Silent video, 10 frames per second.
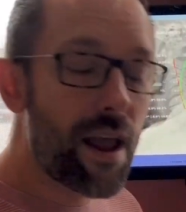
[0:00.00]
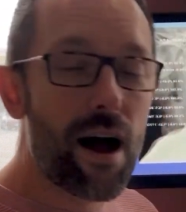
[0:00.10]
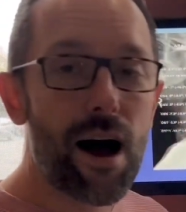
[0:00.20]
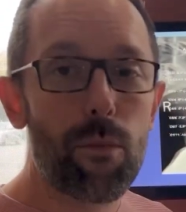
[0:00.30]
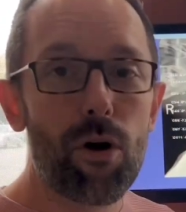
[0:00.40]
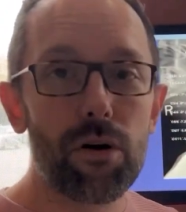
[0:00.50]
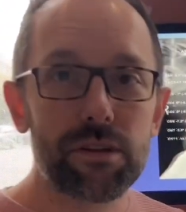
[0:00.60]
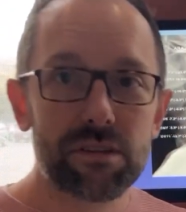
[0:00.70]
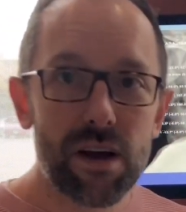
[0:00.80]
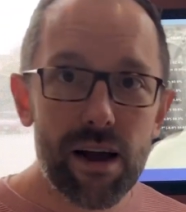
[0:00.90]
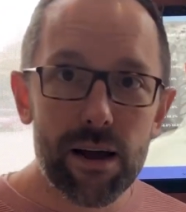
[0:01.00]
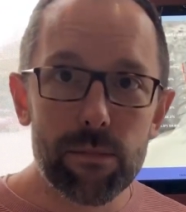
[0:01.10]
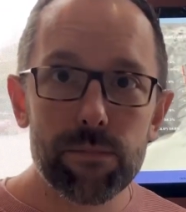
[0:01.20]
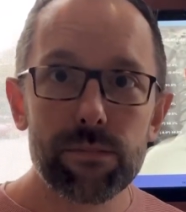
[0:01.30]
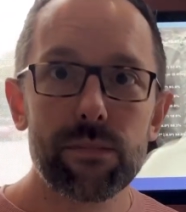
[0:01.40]
all the
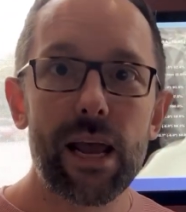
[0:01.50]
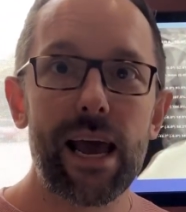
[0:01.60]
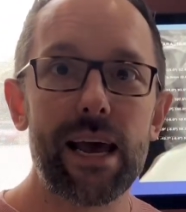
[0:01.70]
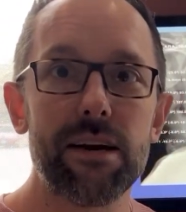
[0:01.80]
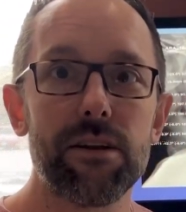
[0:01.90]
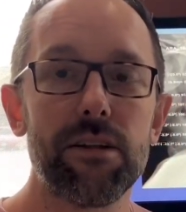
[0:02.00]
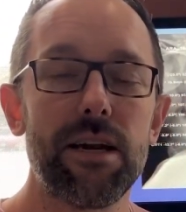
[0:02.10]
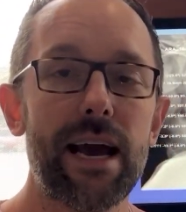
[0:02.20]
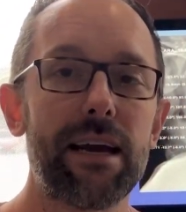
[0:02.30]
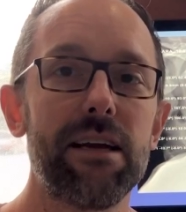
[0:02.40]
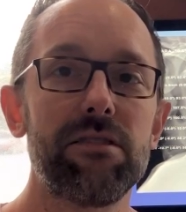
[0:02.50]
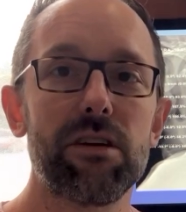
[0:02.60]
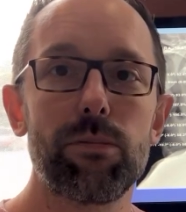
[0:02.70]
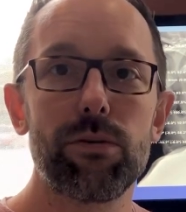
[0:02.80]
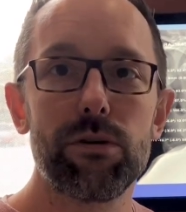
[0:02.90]
time, and the neck ends
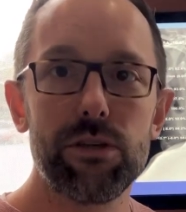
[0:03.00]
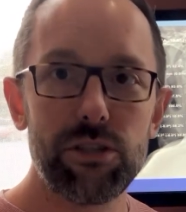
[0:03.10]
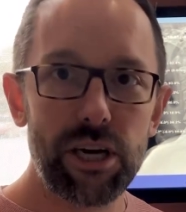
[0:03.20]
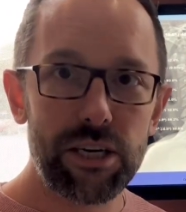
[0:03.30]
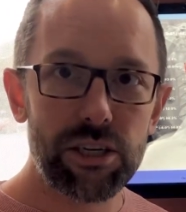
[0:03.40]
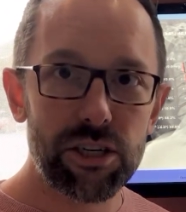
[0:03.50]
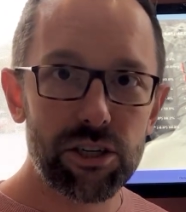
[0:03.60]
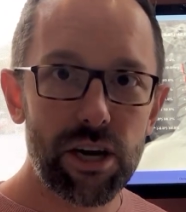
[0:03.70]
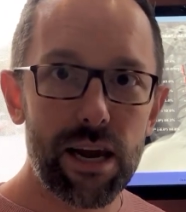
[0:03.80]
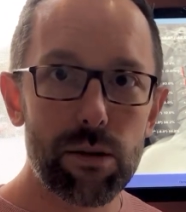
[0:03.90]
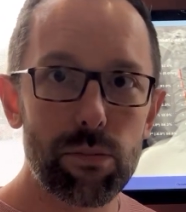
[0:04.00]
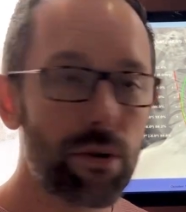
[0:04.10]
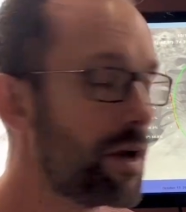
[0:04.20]
up changing shape.